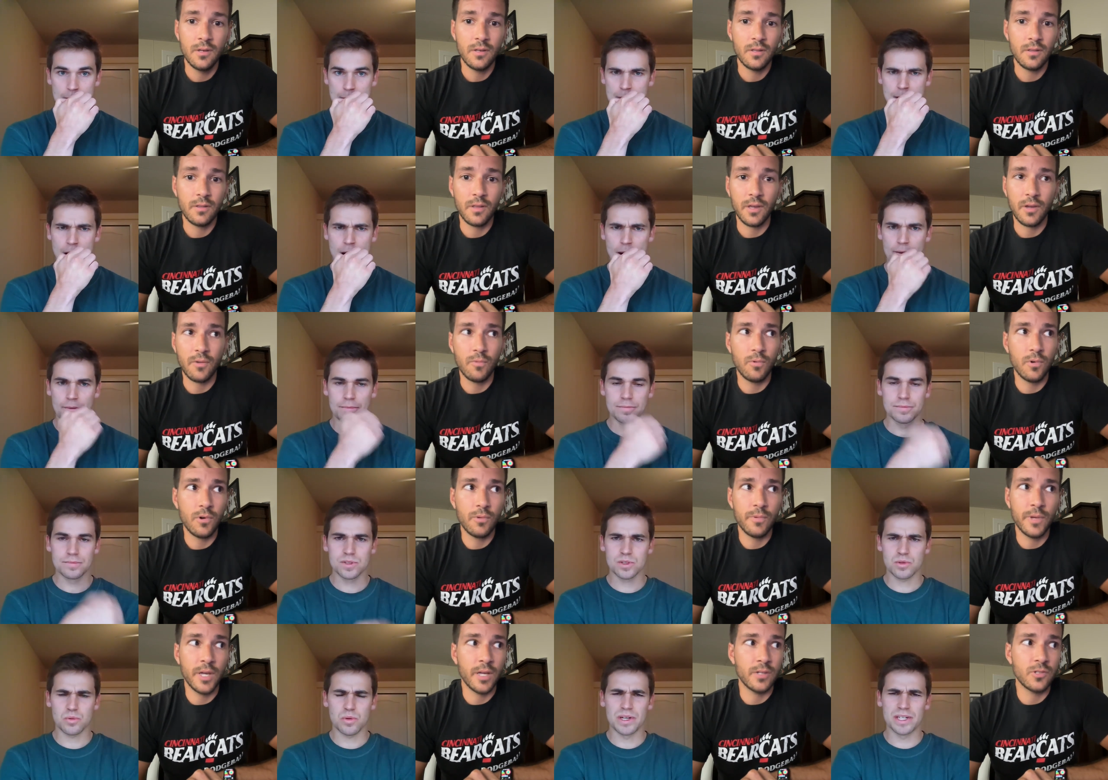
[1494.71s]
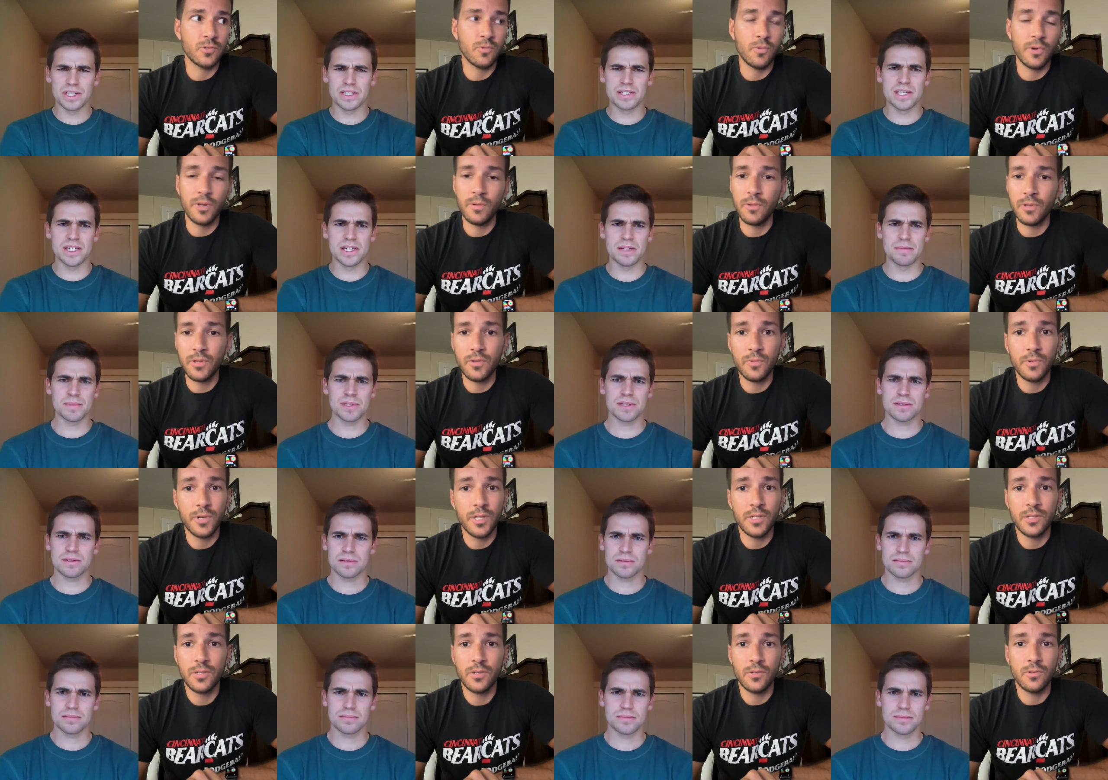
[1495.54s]
Speaker 1: No, like teams,
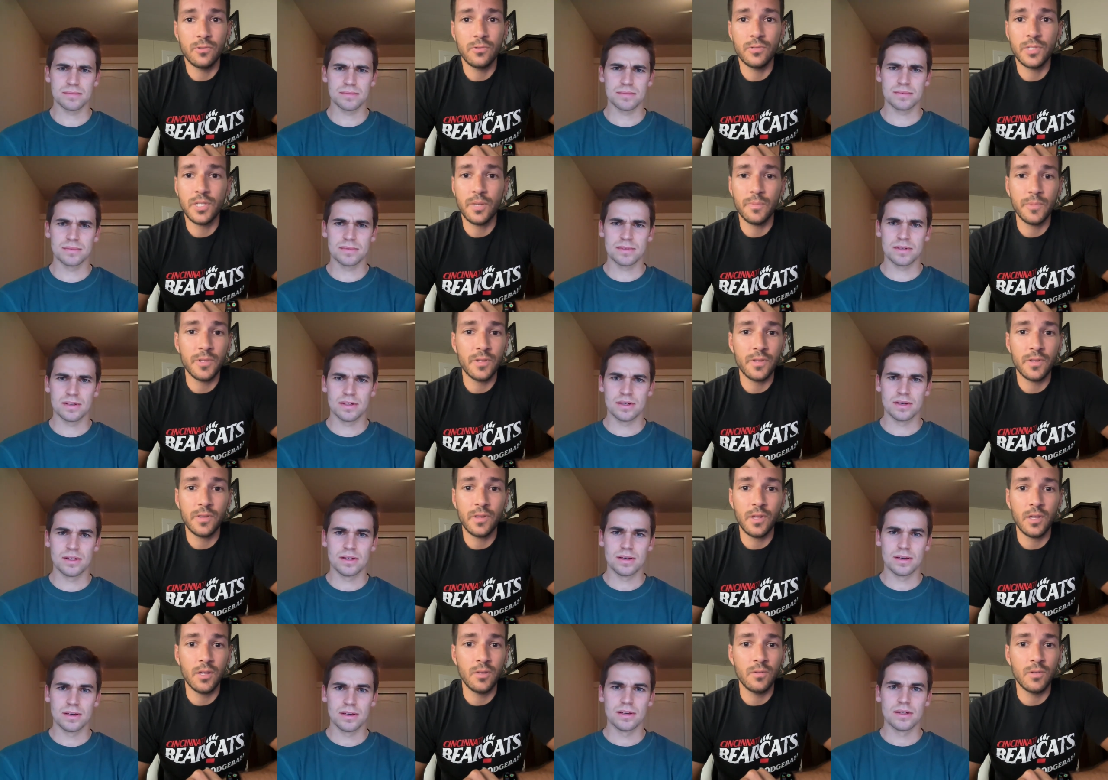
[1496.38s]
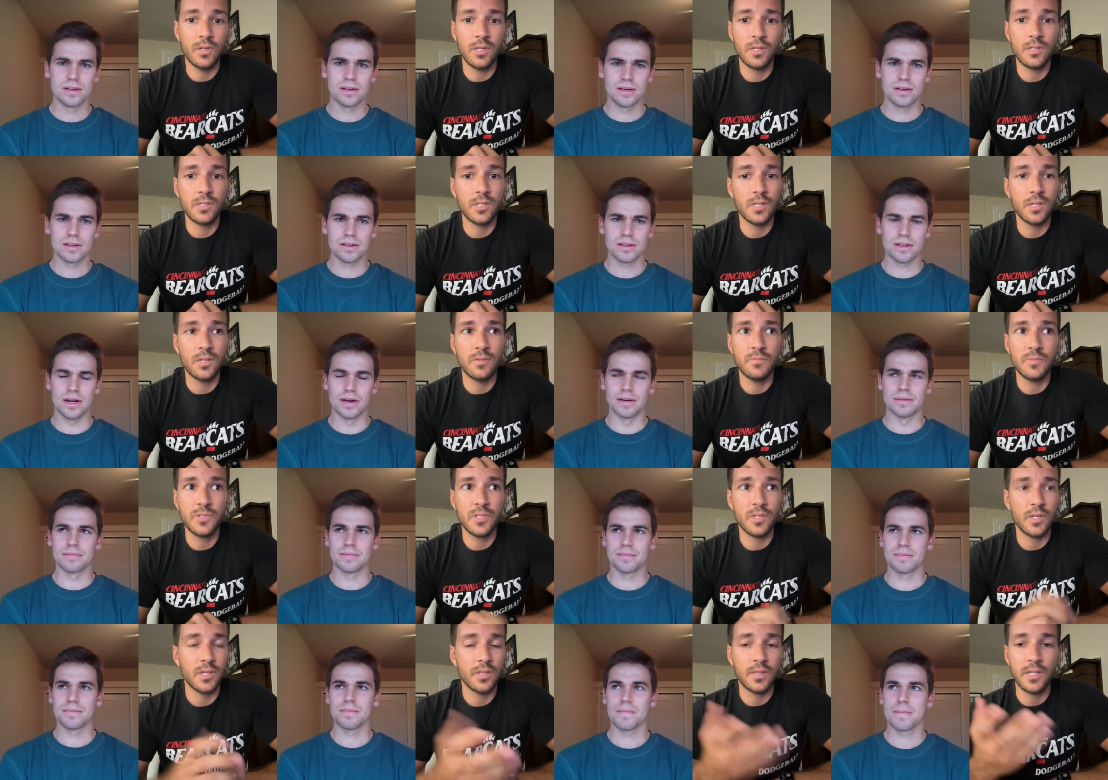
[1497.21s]
22, something like that. Unique
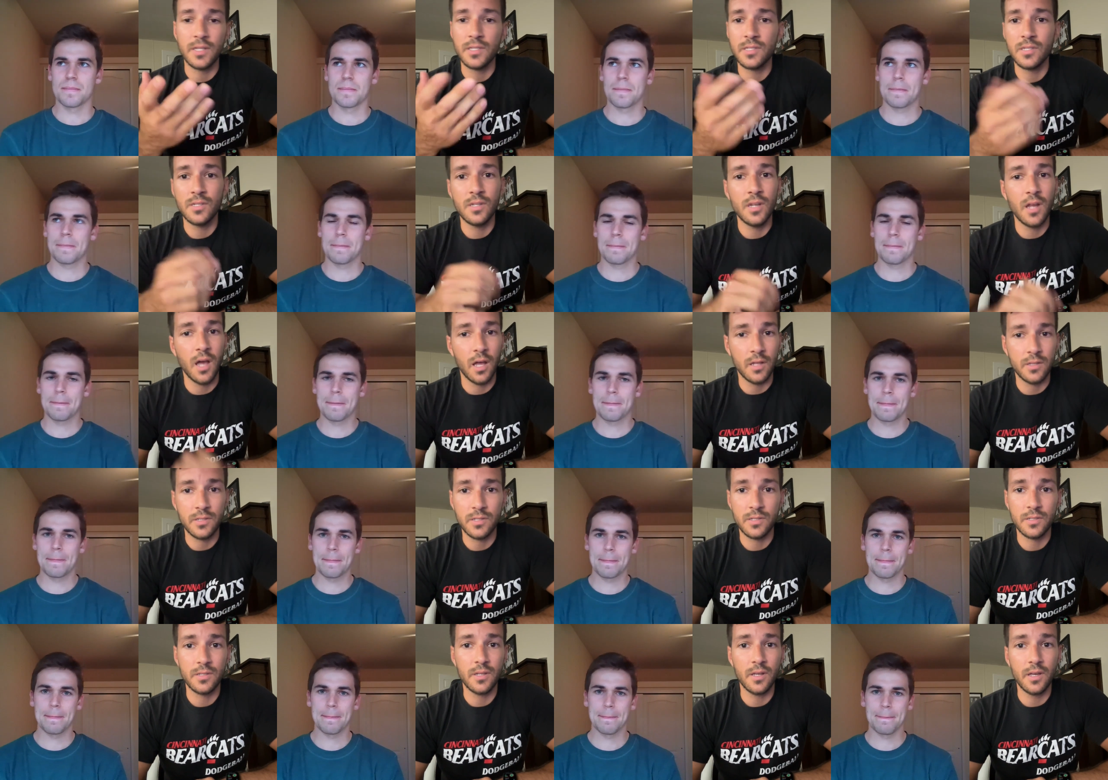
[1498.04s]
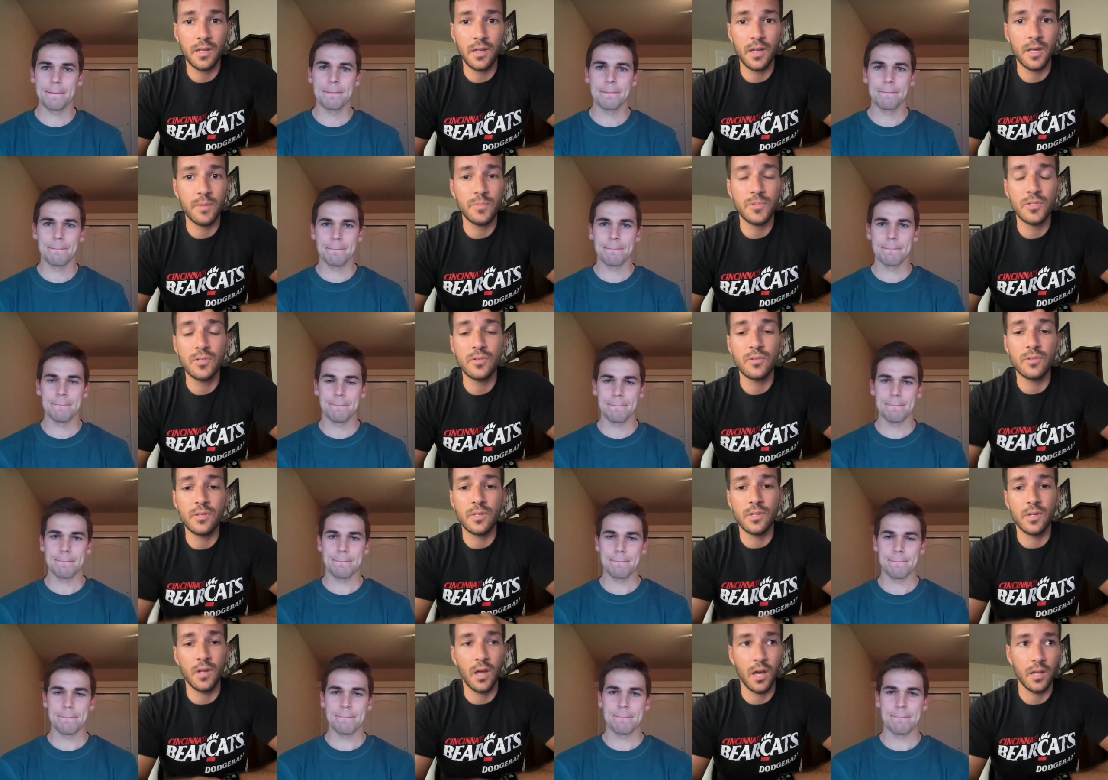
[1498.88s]
teams, like that's nuts.
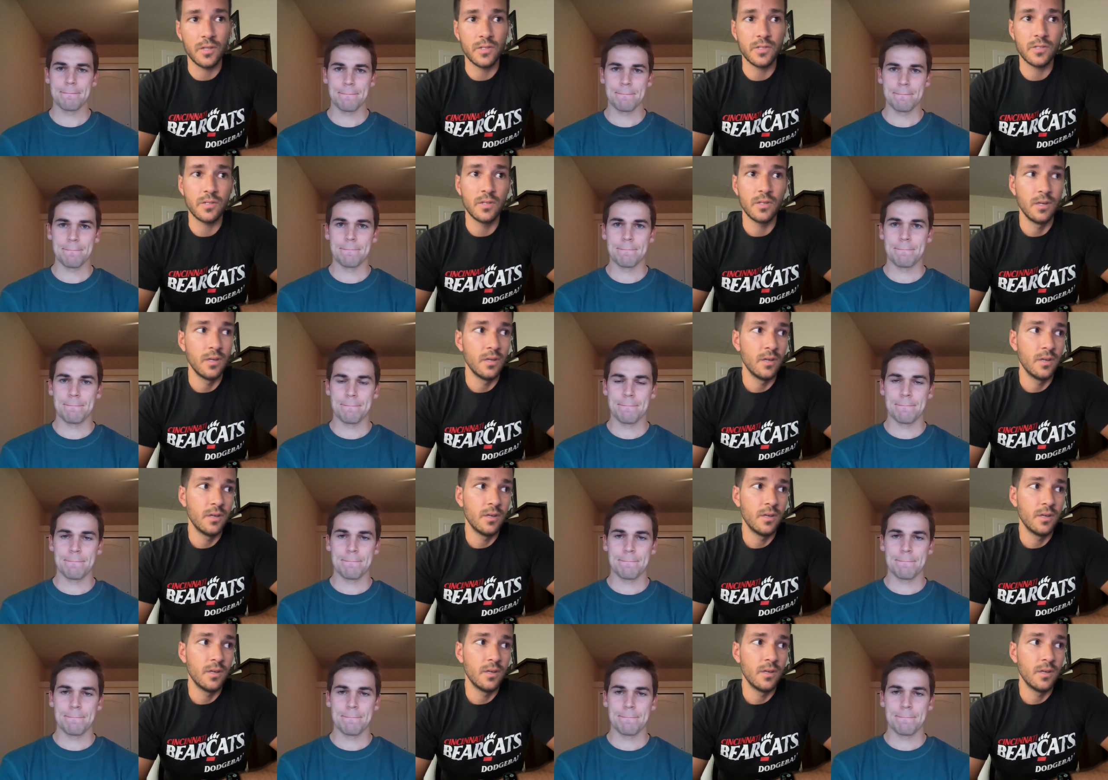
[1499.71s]
Absolutely nuts.